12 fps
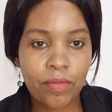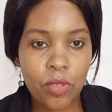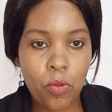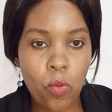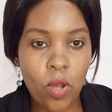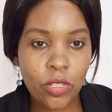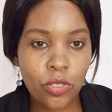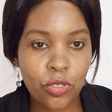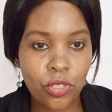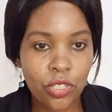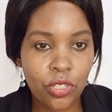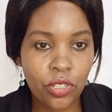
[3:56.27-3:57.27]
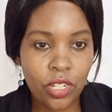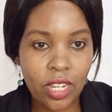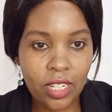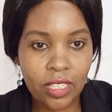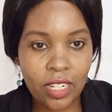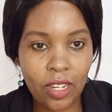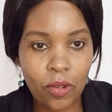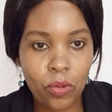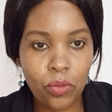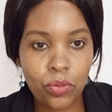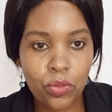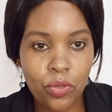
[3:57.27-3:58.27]
You want to treat your dark
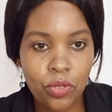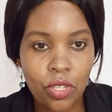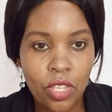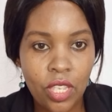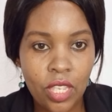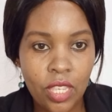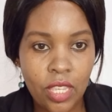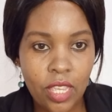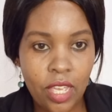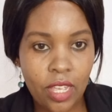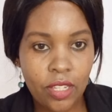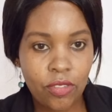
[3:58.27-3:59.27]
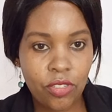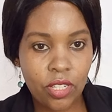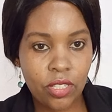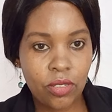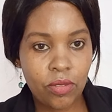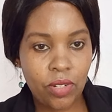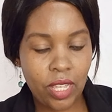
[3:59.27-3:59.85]
knuckles. Yeah, you just do